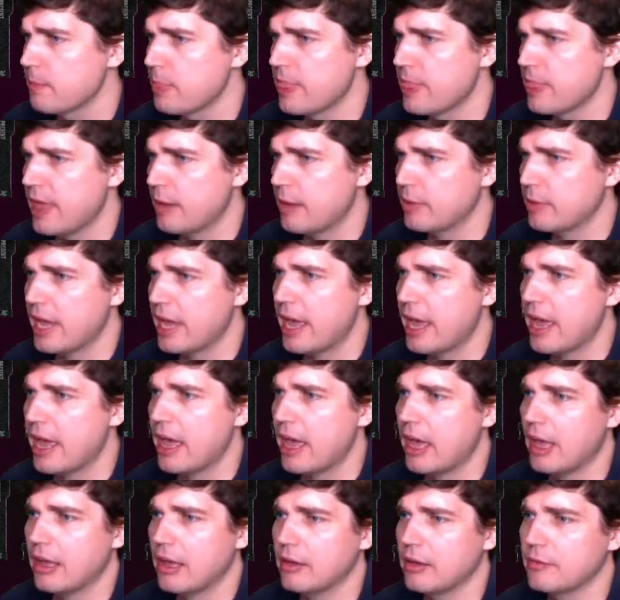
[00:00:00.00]
Then we
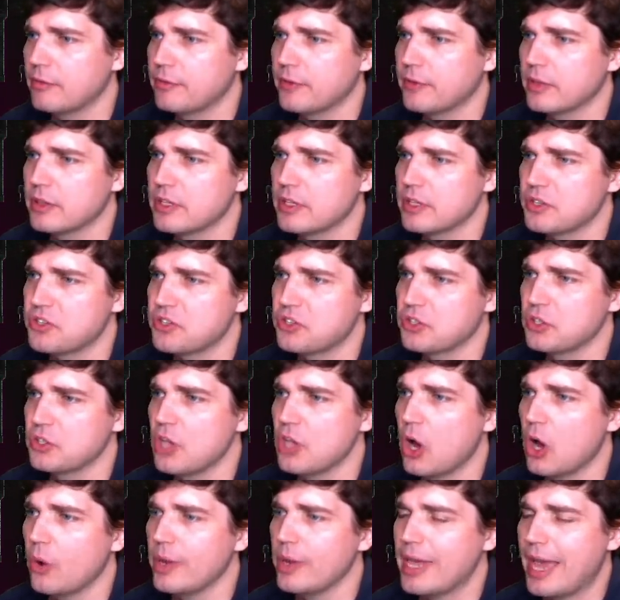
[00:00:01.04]
have the
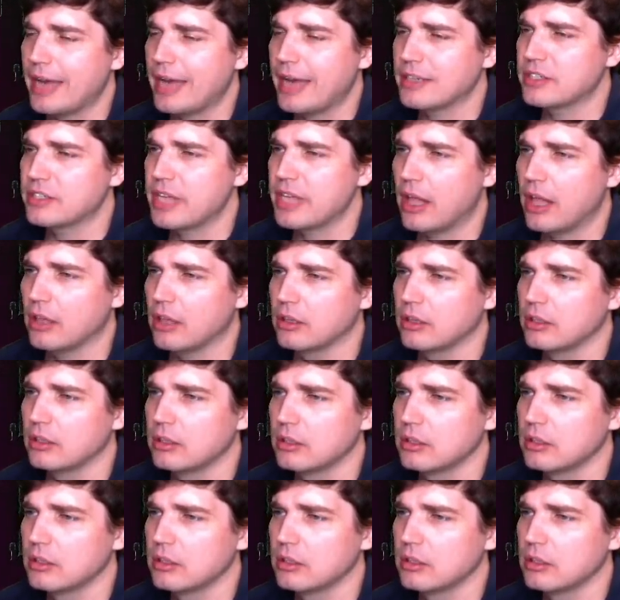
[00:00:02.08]
Snowy XL,